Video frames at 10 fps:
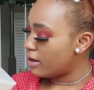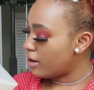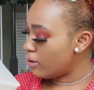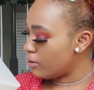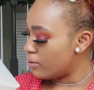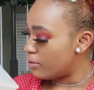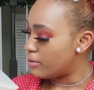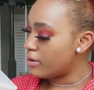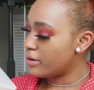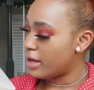
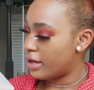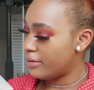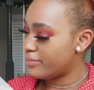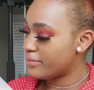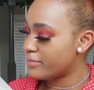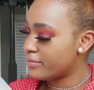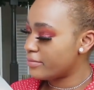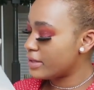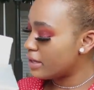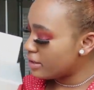oh, okay.
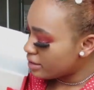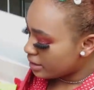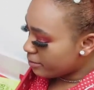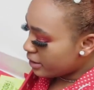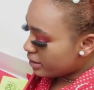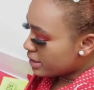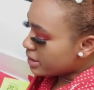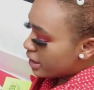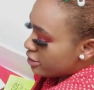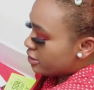Get rid of this
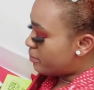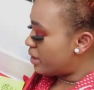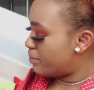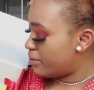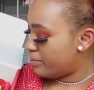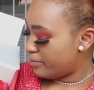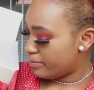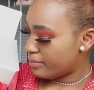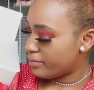extra paper.